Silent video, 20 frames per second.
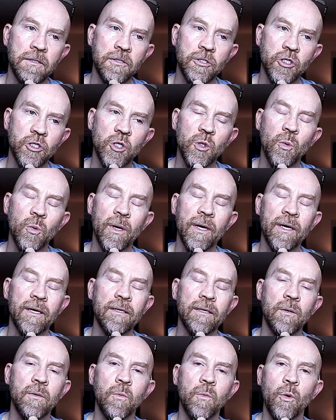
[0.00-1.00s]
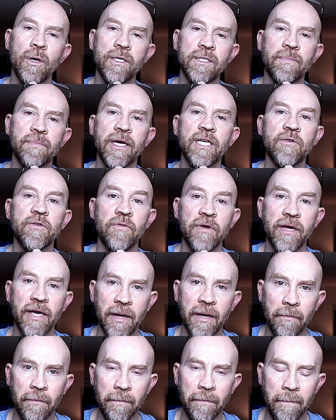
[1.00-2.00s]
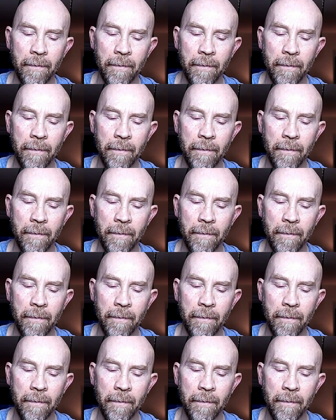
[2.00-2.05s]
do what was best for him.